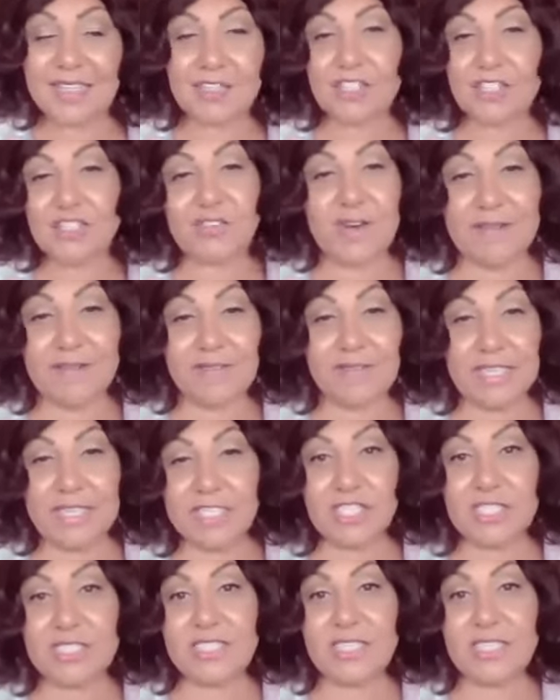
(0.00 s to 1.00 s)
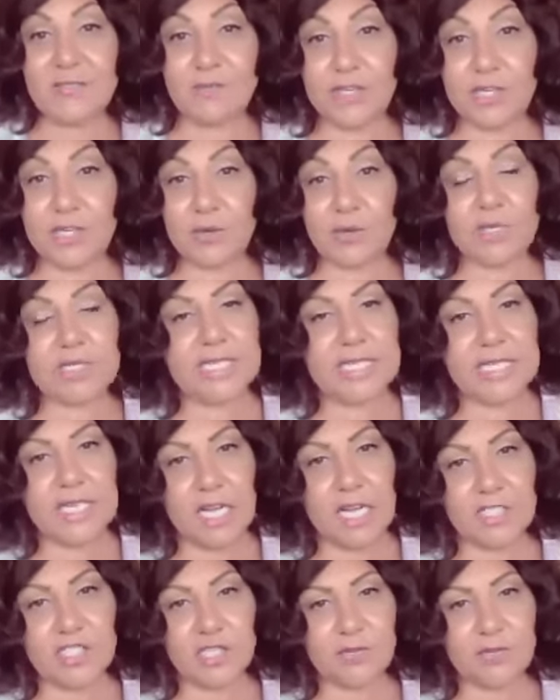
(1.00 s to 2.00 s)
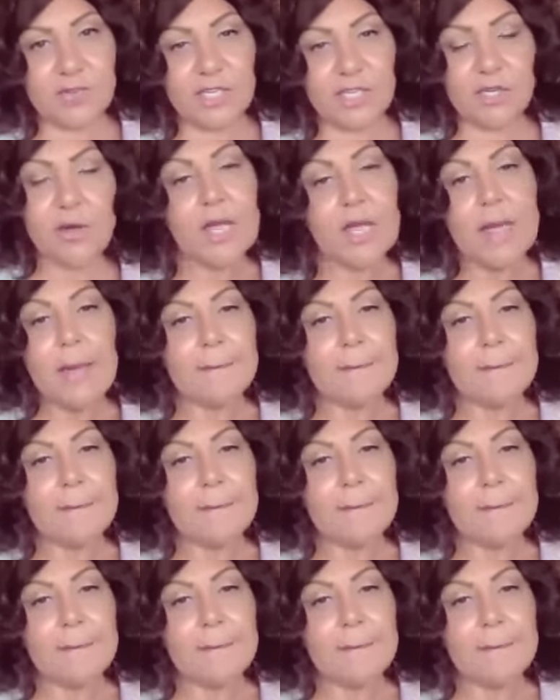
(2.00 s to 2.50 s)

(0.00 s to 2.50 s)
that the travel agent did for you or did not do for you?